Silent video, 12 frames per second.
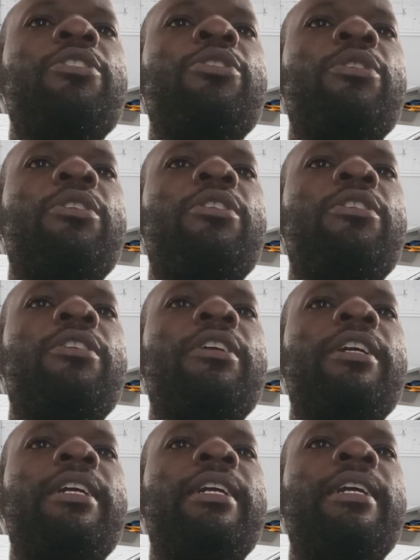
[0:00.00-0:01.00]
So
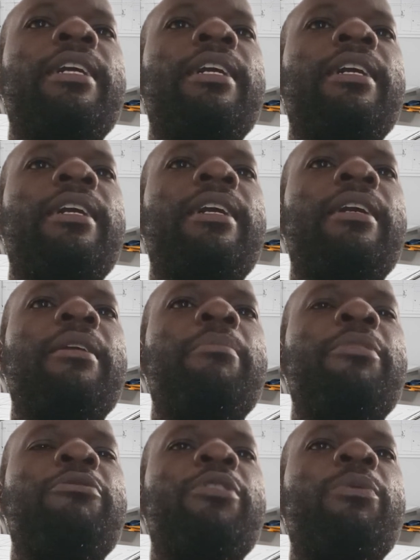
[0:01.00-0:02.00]

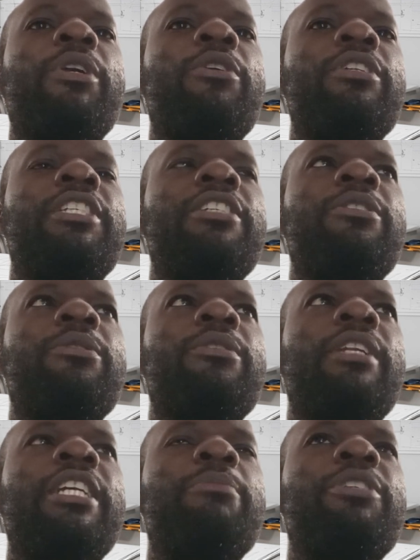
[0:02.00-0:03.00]
before we
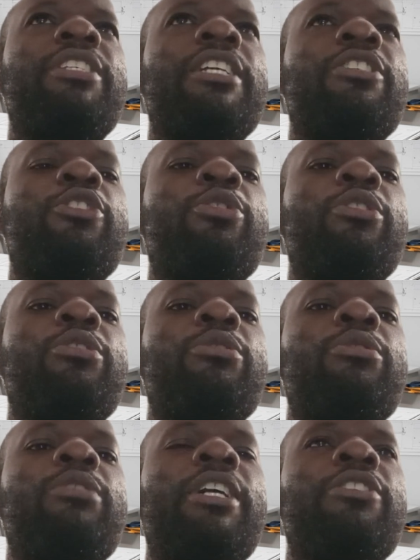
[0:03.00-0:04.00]
continue, let me just show
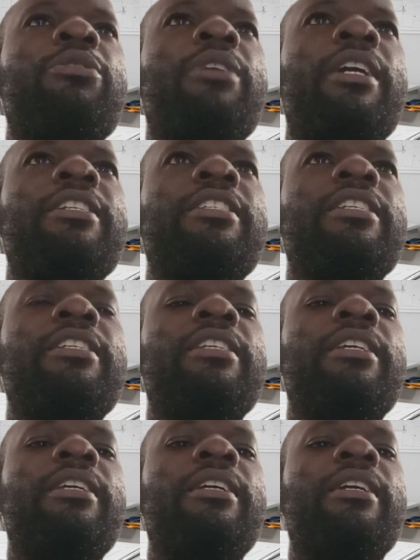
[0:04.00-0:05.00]
you, as you can see,
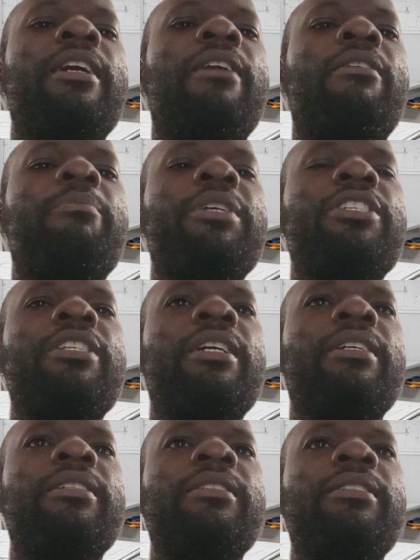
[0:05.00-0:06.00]
our
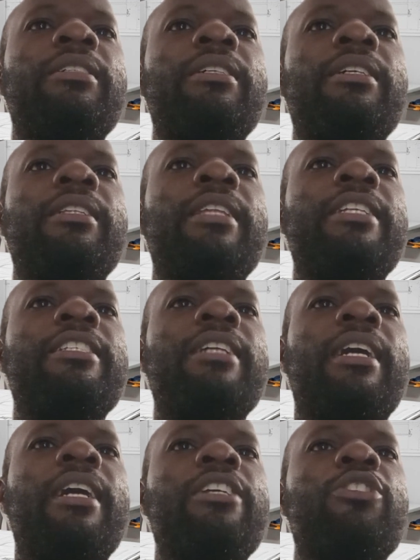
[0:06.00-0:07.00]
picture. That is
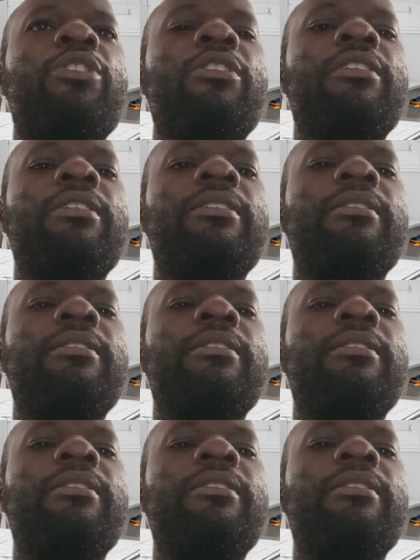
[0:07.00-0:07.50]
a CAISSON.